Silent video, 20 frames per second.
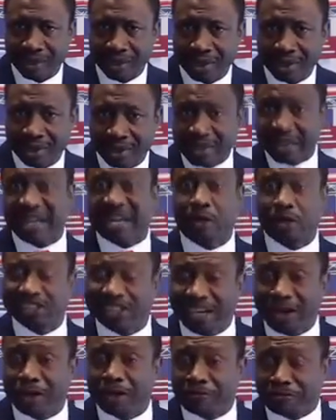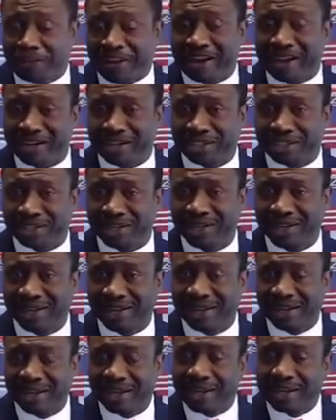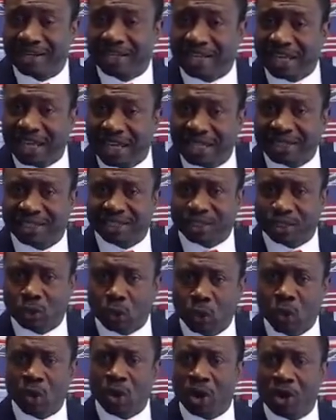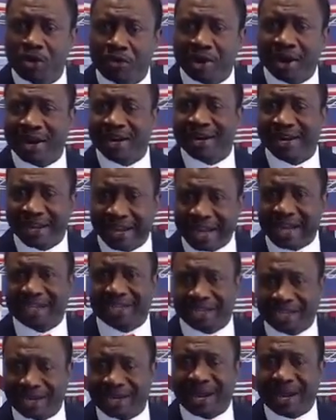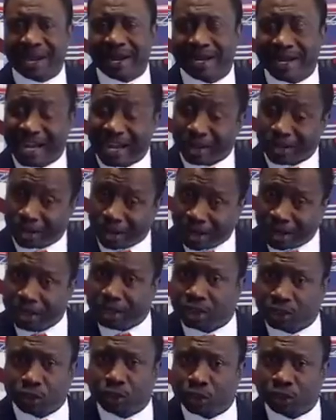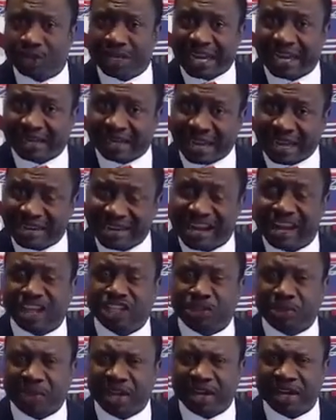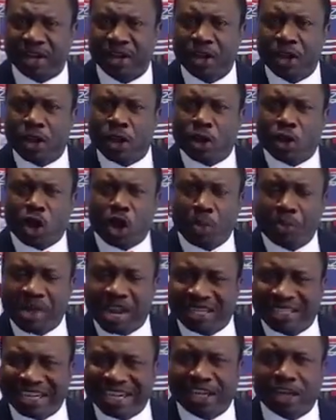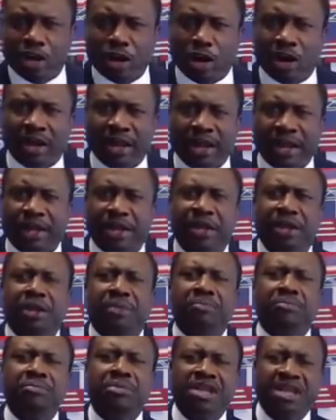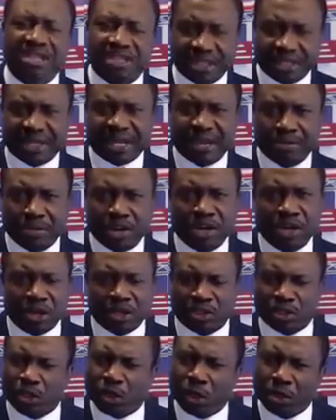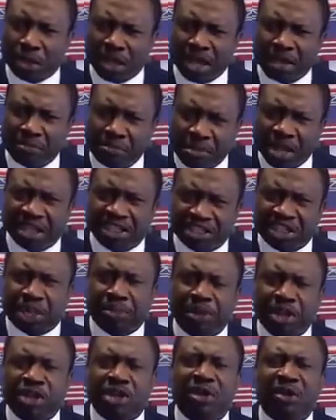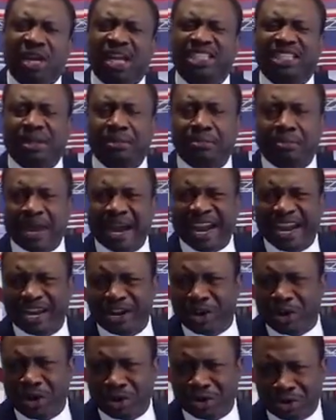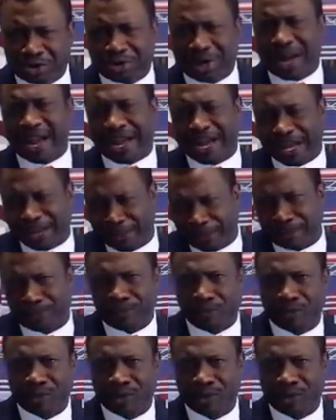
Yeah, that was their offense. These 289, according to that announcement, committed only misdemeanors. No, a misdemeanor is a minor crime.